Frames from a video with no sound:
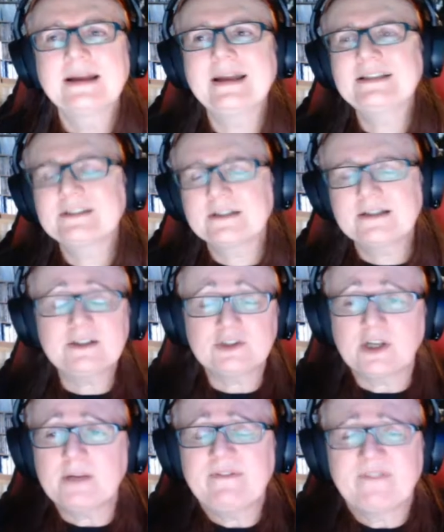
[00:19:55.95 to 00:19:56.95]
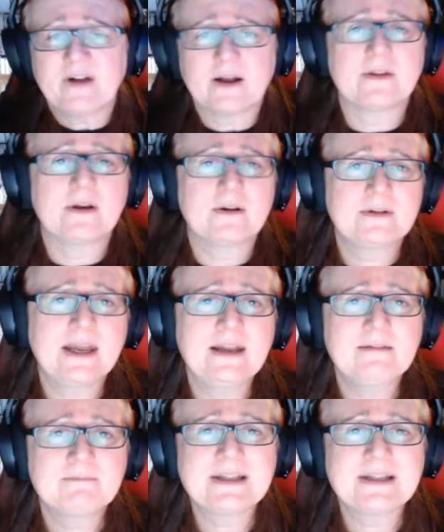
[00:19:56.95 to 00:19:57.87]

It's going to be fun, okay?